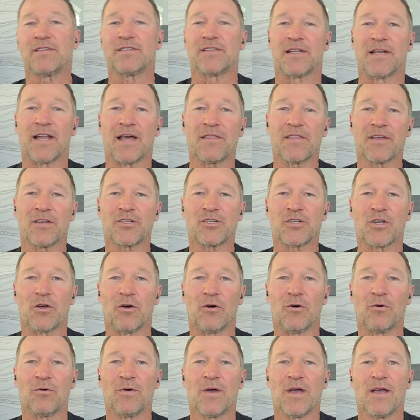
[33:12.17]
if there's another
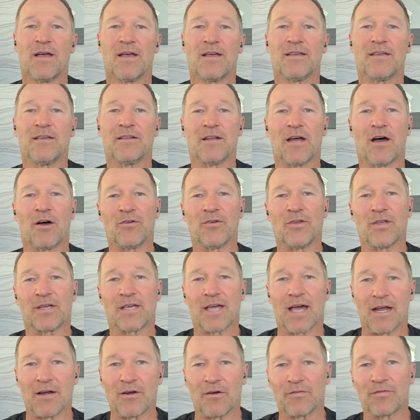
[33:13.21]
show, you know,
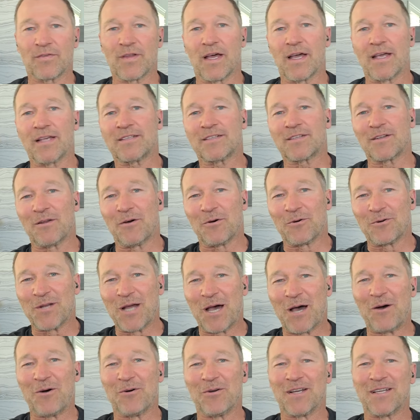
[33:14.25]
you kind of like
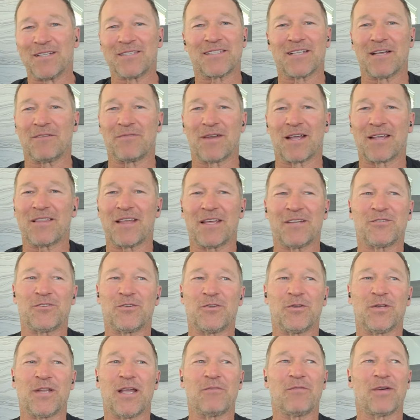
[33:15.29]
slow down and stuff like
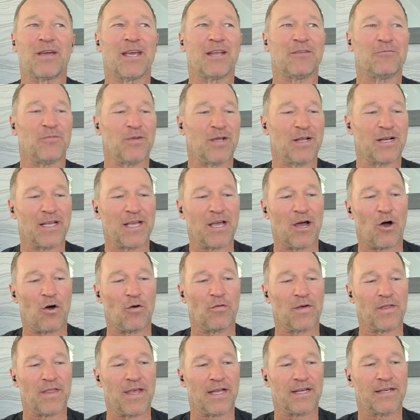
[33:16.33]
that. You never get really
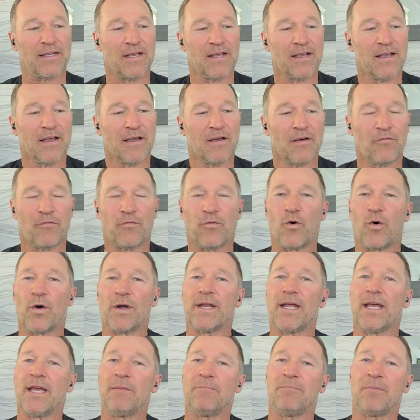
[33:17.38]
over that
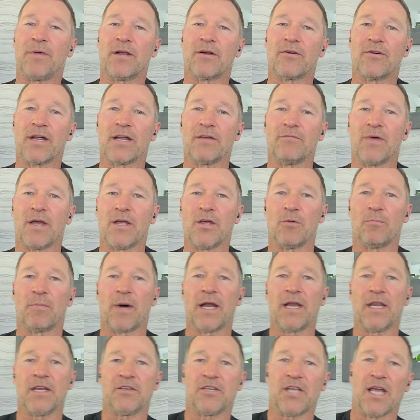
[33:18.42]
4-day period where
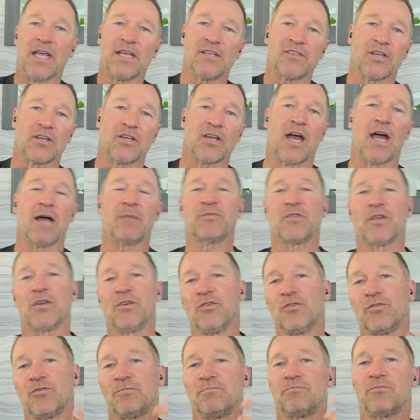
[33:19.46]
your body takes the
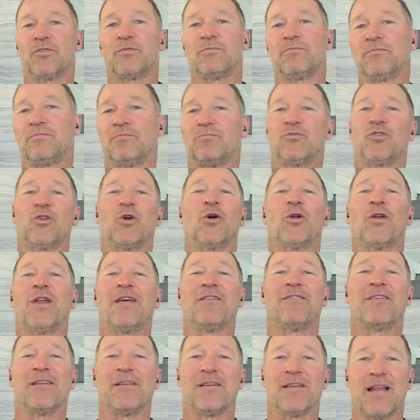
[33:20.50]
carbs and you
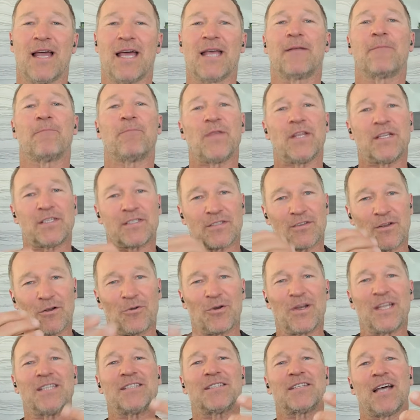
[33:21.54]
turn everything, like it
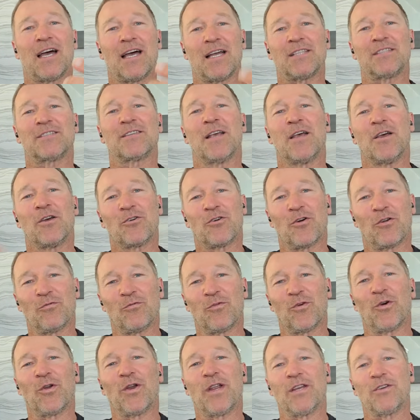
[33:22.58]
slowly starts
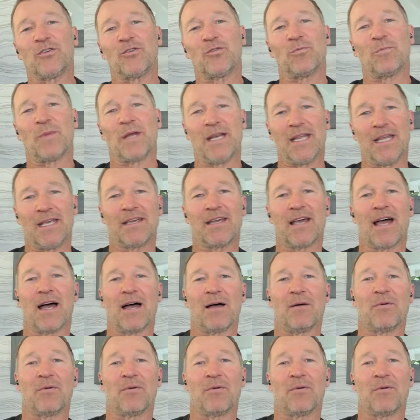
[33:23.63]
converting too many